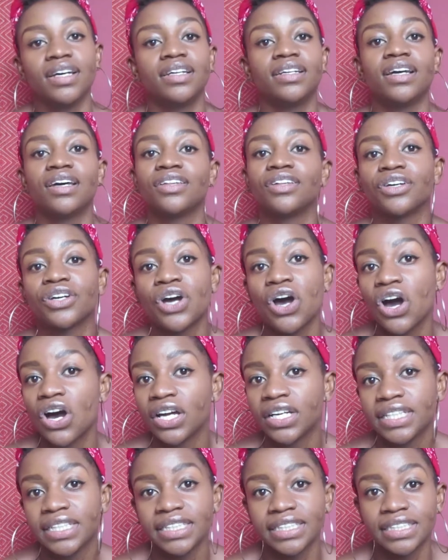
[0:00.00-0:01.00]
Another
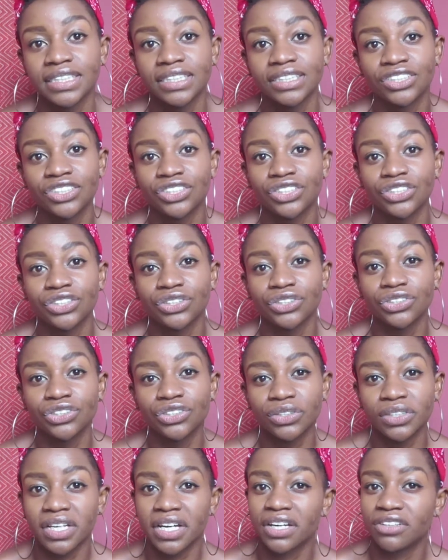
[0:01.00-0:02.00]
con is you
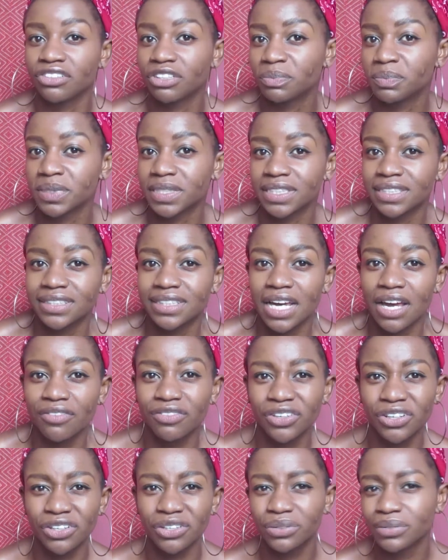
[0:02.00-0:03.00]
don't 100%
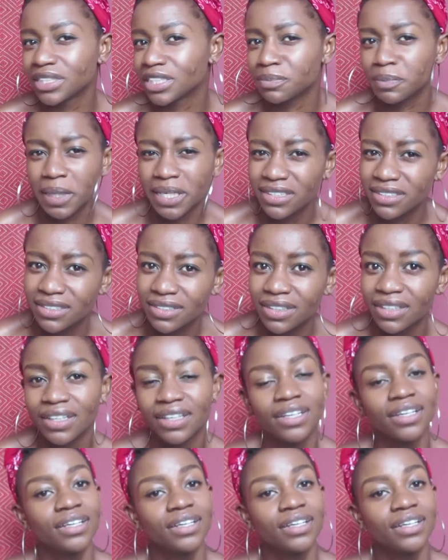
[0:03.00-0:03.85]
have your own space.